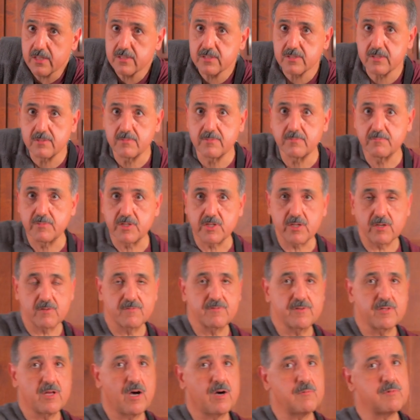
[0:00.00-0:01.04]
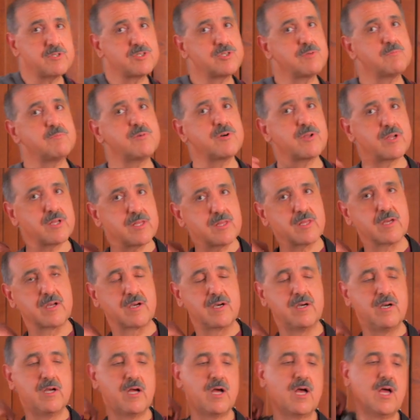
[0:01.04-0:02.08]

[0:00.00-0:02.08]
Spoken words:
So be careful how much you put in there,